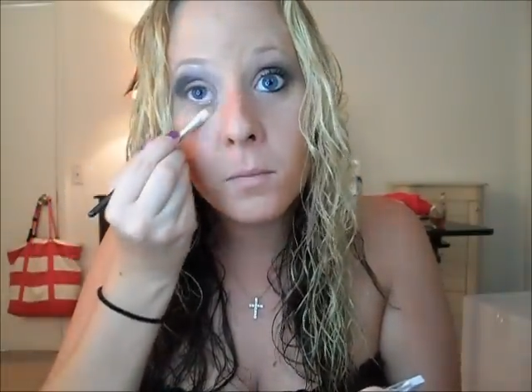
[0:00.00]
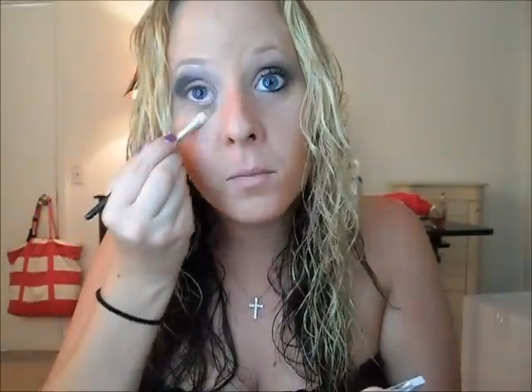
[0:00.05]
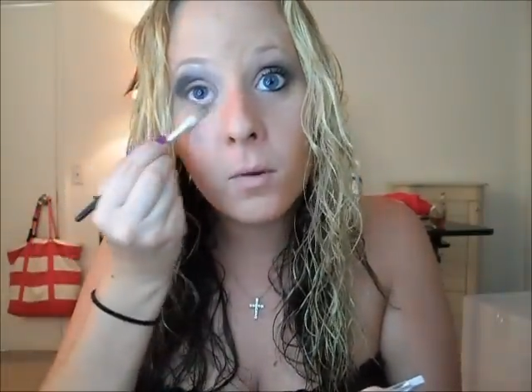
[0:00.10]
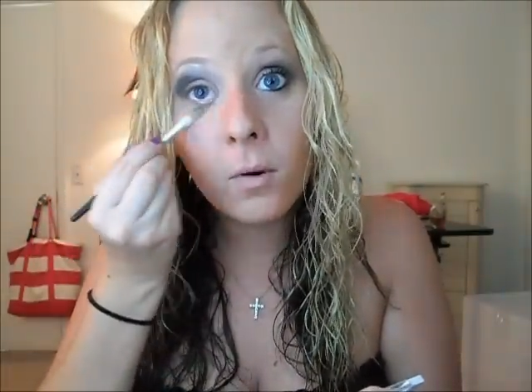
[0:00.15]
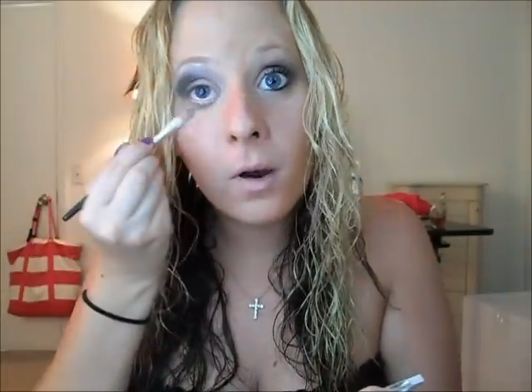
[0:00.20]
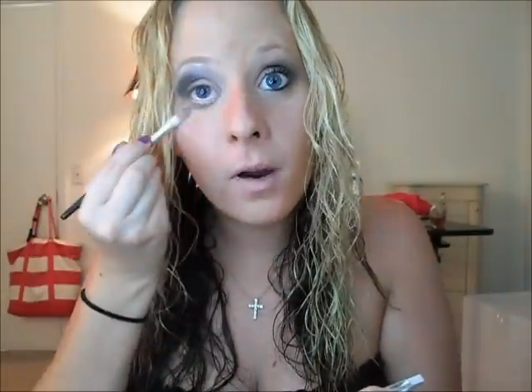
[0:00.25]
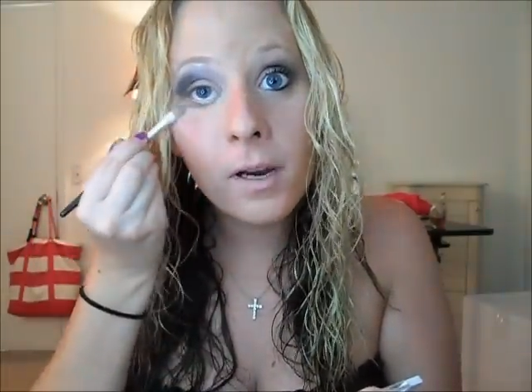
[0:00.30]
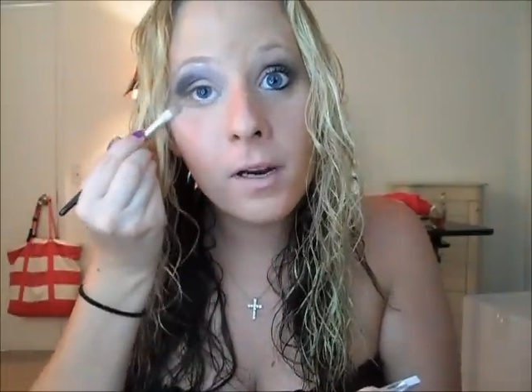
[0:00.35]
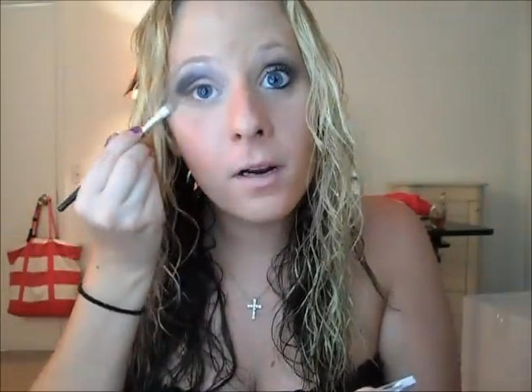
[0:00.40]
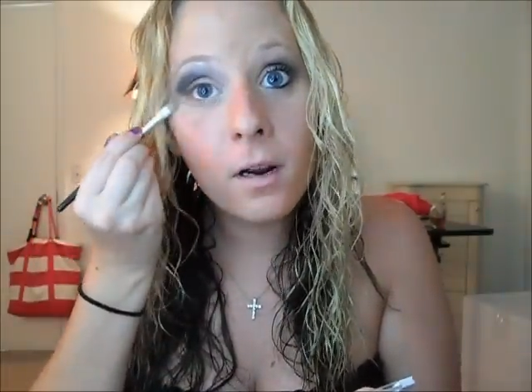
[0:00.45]

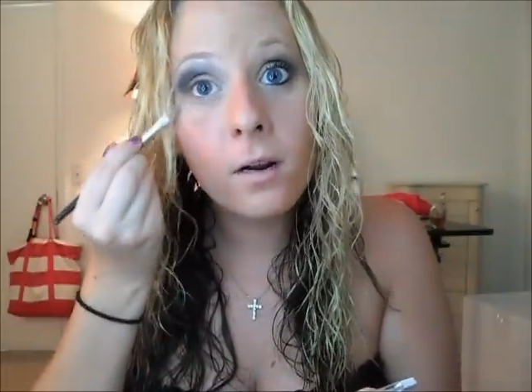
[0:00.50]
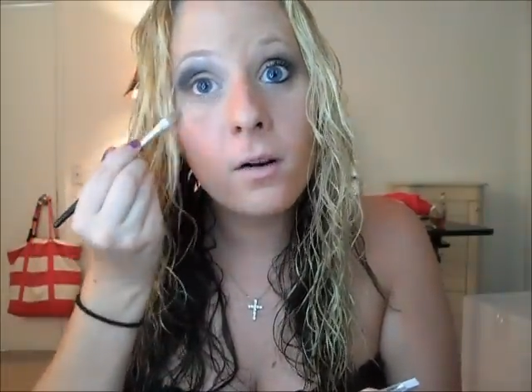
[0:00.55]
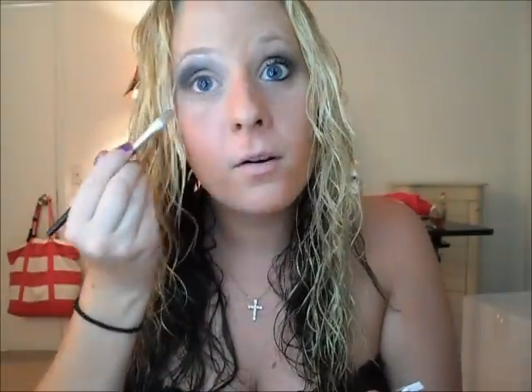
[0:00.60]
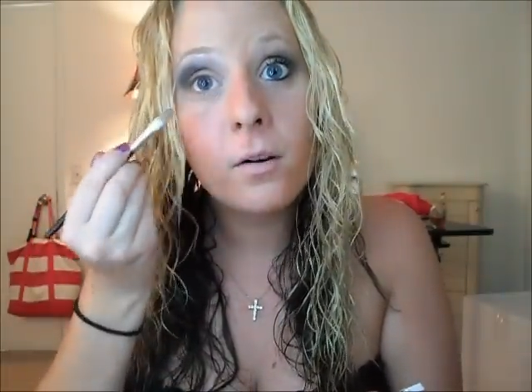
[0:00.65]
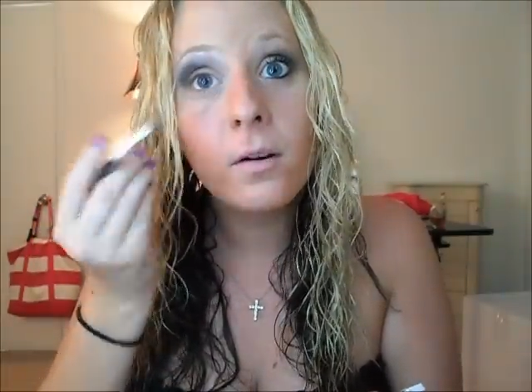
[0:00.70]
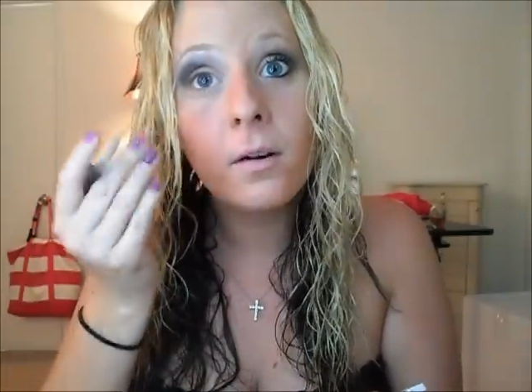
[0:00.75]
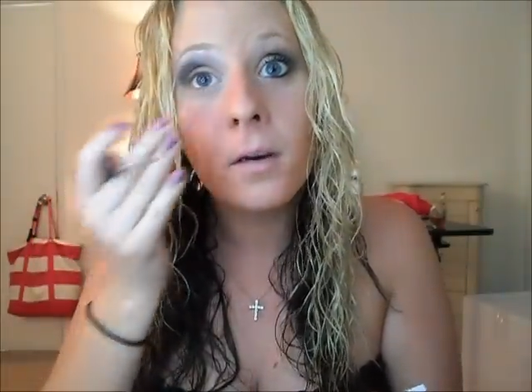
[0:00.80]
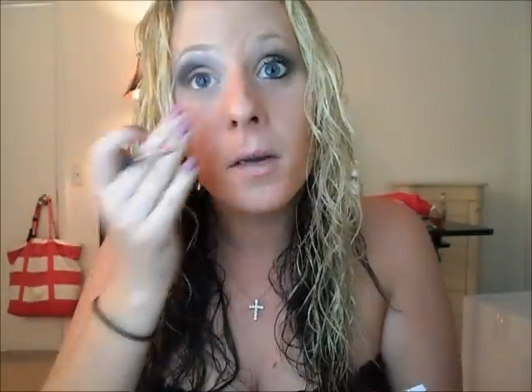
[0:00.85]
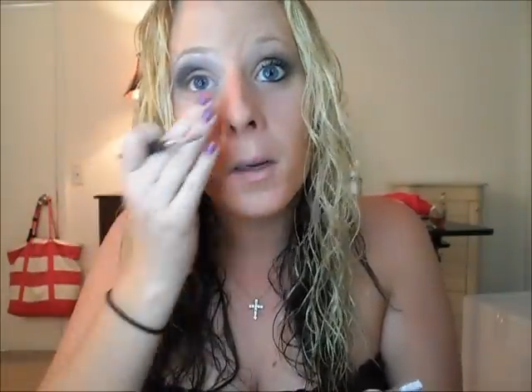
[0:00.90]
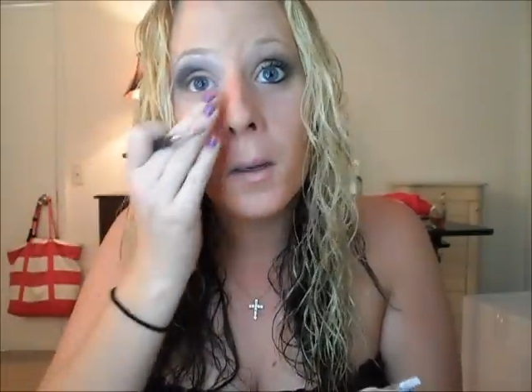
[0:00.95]
bright
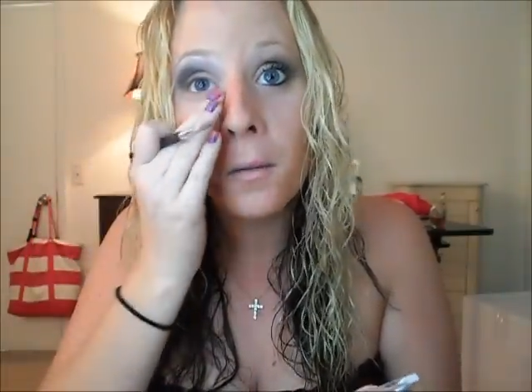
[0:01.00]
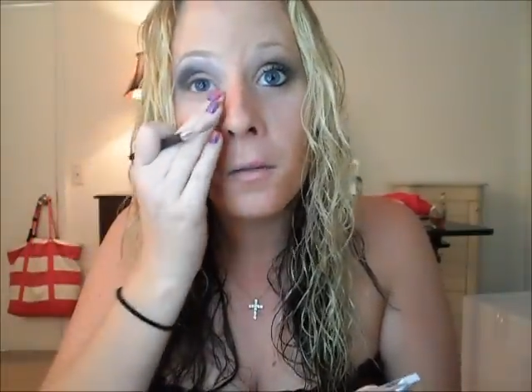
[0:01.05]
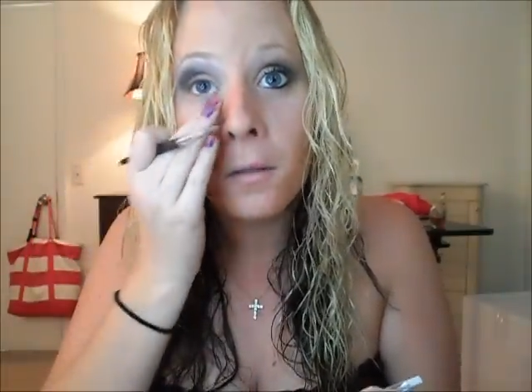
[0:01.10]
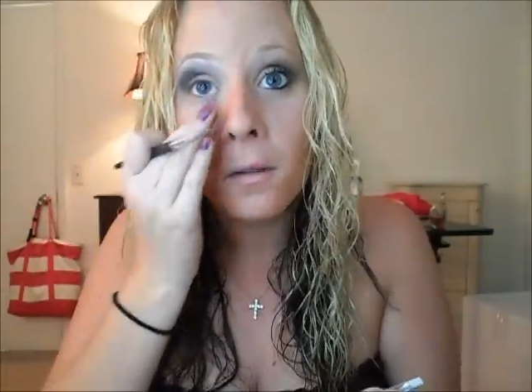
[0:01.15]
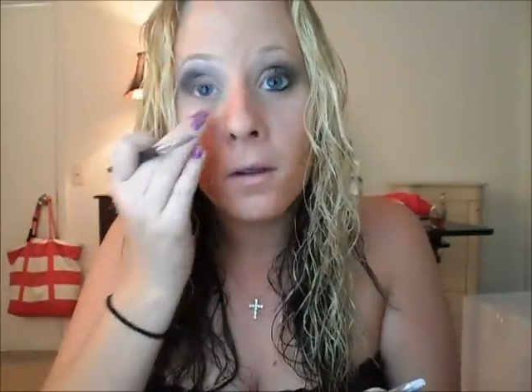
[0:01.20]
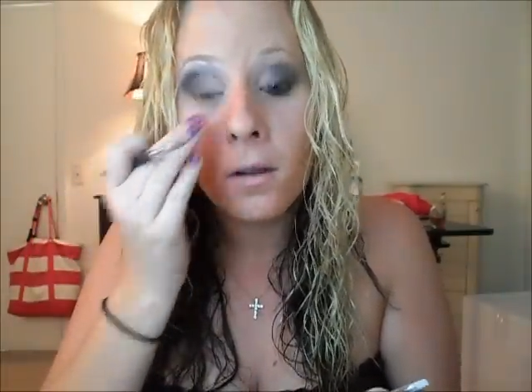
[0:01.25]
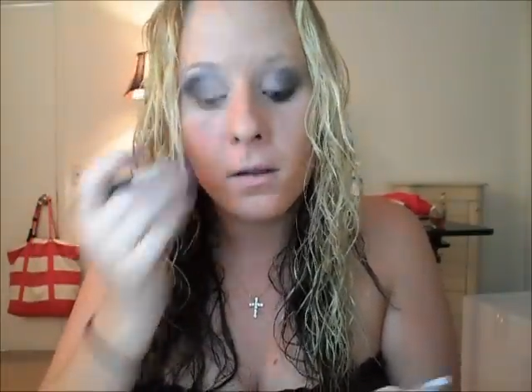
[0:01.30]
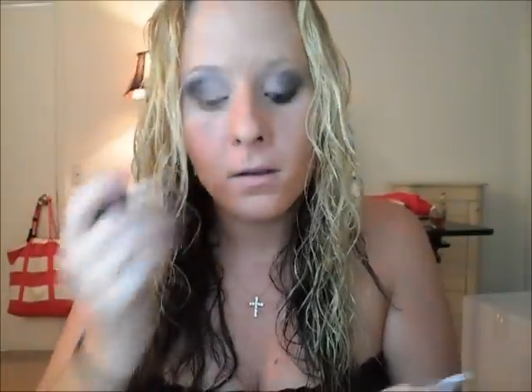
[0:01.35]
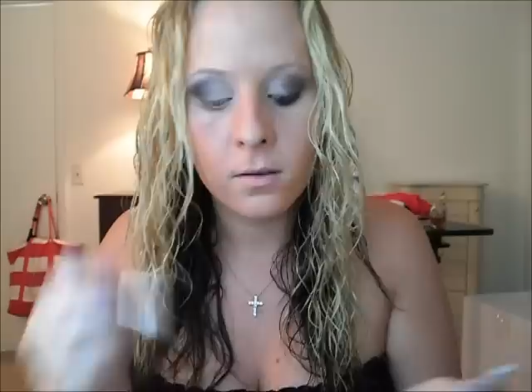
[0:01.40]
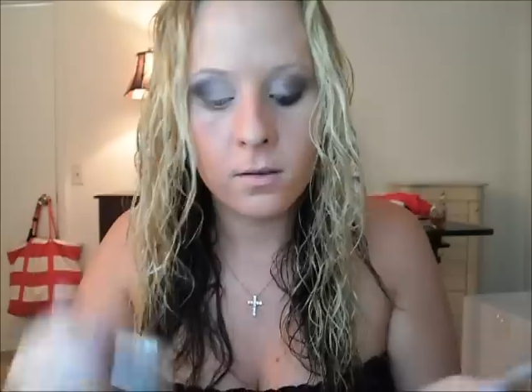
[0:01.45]
underneath.
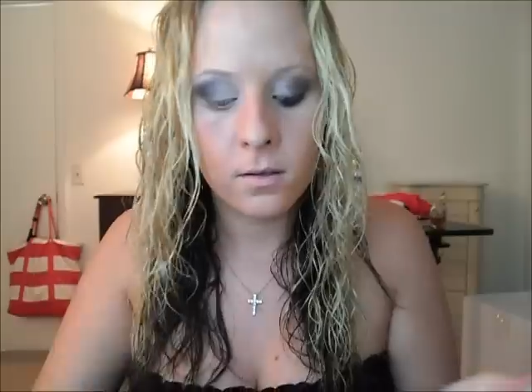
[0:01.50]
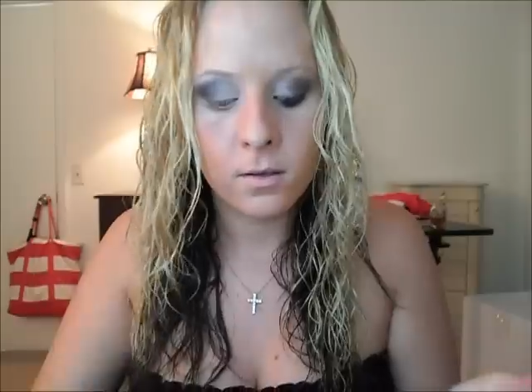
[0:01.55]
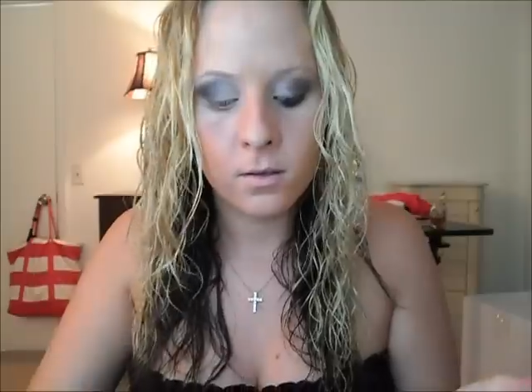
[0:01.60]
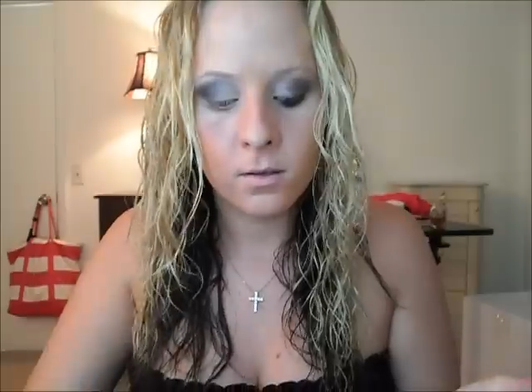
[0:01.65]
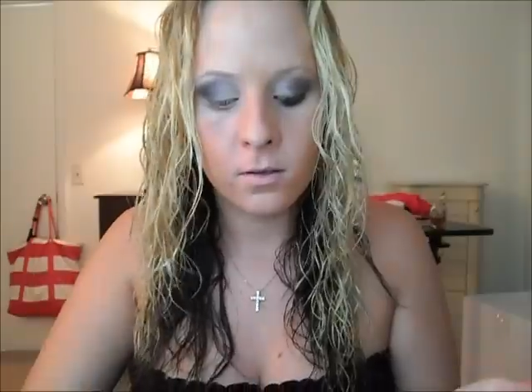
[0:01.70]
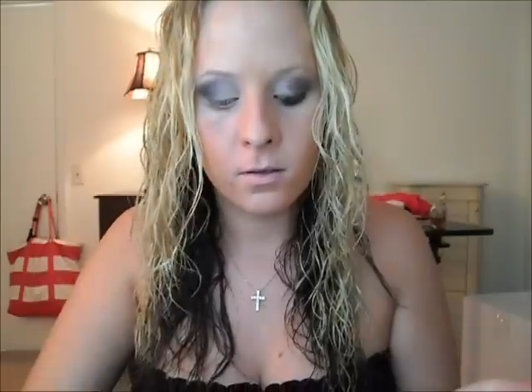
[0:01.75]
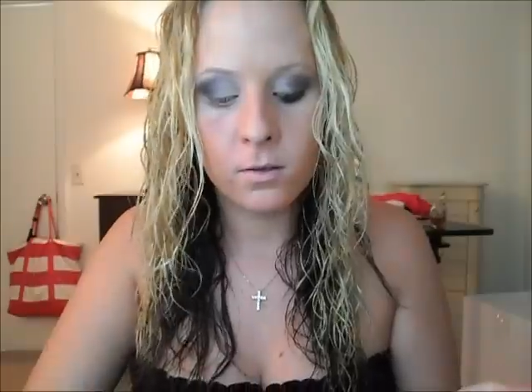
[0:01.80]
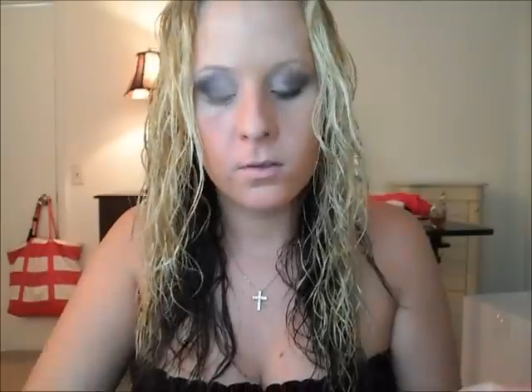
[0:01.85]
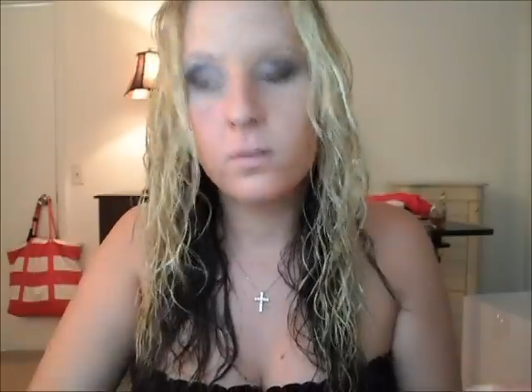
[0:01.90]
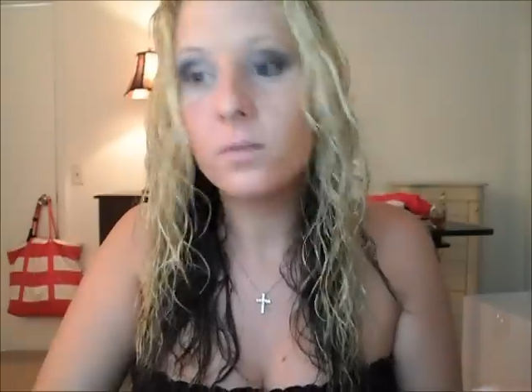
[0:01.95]

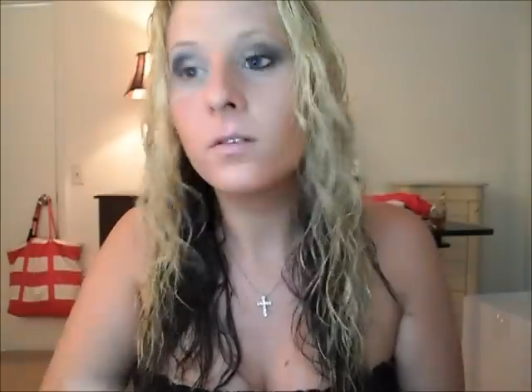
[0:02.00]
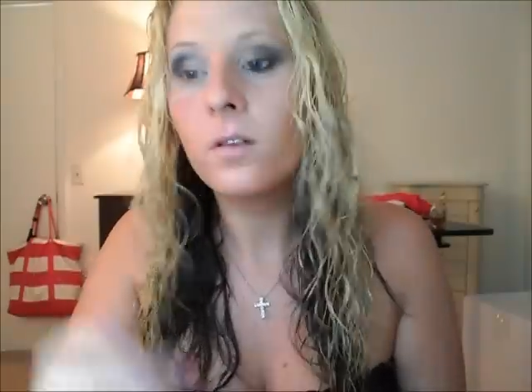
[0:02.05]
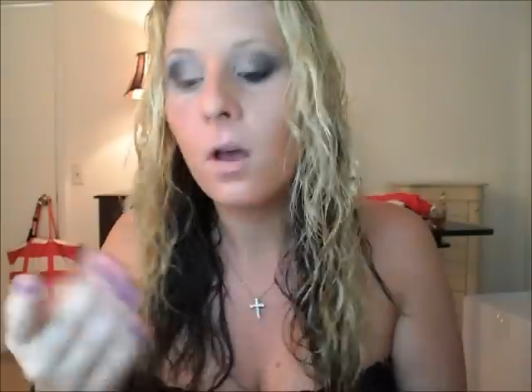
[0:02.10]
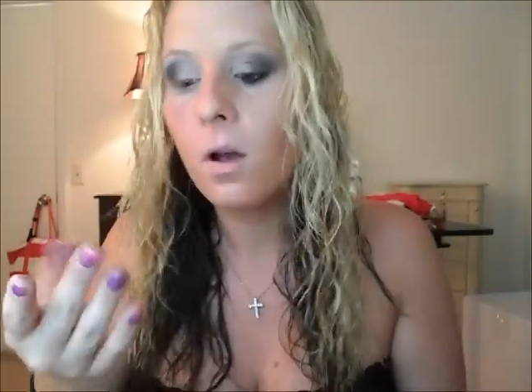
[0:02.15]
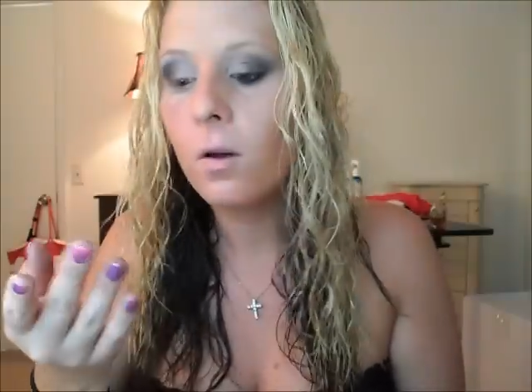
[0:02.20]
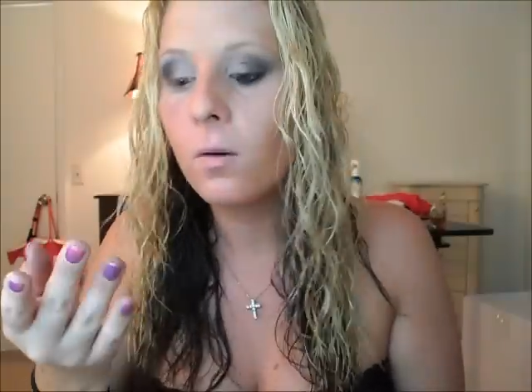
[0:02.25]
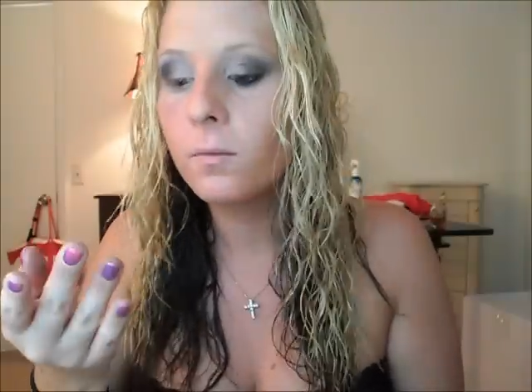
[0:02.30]
So